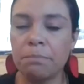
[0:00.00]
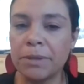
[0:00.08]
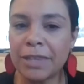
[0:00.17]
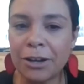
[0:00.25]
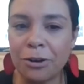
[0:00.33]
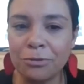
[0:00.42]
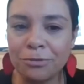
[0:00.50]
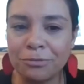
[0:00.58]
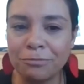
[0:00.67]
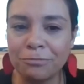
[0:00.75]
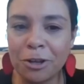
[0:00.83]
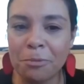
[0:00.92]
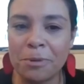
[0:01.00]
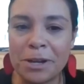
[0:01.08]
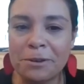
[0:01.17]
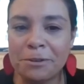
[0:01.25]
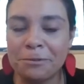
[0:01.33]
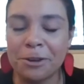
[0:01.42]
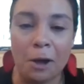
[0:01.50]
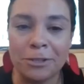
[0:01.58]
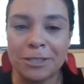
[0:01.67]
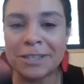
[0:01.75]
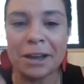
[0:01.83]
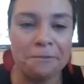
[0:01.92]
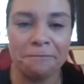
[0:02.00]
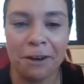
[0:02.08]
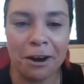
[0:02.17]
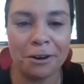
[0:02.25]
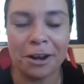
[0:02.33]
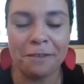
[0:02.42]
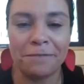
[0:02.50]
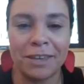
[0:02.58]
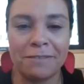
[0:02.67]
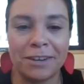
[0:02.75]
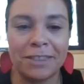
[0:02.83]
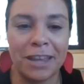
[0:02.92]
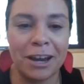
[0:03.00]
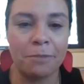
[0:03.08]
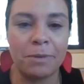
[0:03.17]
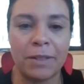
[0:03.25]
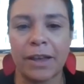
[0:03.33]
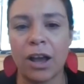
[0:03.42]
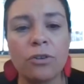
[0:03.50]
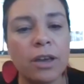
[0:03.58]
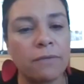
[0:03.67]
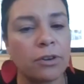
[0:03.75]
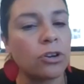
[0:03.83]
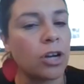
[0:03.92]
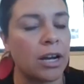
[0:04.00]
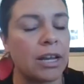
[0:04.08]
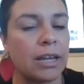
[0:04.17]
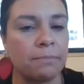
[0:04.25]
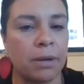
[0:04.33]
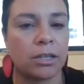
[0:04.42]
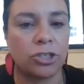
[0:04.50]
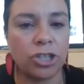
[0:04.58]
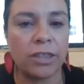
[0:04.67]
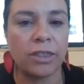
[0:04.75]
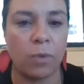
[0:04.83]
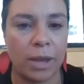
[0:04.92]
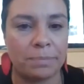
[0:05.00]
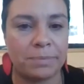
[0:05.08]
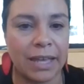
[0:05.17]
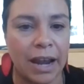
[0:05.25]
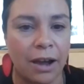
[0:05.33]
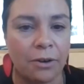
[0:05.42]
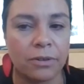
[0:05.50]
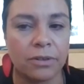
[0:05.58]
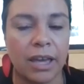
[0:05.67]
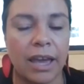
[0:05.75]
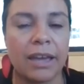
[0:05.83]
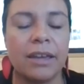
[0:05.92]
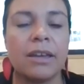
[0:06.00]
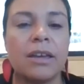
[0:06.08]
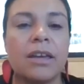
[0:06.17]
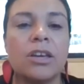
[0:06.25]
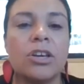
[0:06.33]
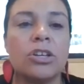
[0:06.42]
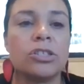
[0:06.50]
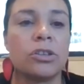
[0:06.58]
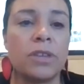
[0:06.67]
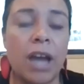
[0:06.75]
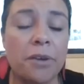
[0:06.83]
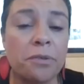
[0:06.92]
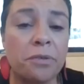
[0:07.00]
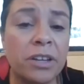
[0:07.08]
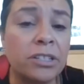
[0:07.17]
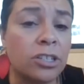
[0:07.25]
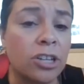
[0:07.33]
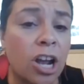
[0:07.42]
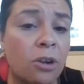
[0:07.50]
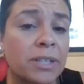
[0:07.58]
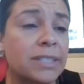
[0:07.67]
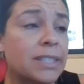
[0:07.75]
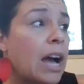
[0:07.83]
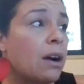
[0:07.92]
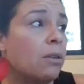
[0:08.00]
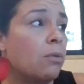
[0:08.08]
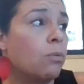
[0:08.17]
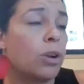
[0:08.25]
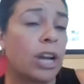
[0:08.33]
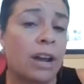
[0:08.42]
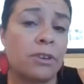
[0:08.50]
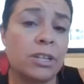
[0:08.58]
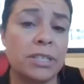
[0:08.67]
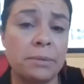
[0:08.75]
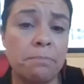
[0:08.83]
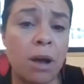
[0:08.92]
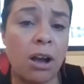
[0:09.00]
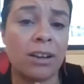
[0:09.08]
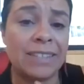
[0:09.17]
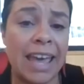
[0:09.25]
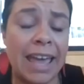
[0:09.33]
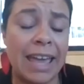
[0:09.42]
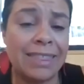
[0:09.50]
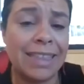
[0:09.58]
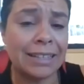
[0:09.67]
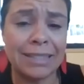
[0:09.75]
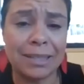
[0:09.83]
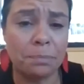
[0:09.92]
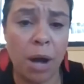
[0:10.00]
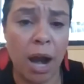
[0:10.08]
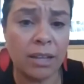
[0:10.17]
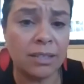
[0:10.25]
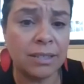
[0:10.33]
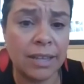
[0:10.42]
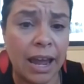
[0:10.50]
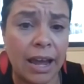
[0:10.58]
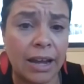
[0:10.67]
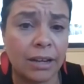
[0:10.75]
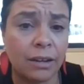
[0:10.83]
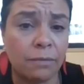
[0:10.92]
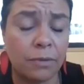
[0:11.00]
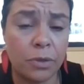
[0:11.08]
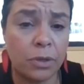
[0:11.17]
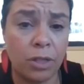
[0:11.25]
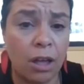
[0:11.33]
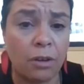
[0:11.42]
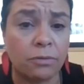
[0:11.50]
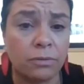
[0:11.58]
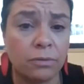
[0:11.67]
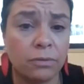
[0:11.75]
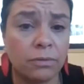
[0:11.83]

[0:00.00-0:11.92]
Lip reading: But nobody goes down far enough even in there to be like, oh, you have a credit in box J that wipes that out, okay? So the other thing to know is that whatever's in box A, that's the price tag for the loan.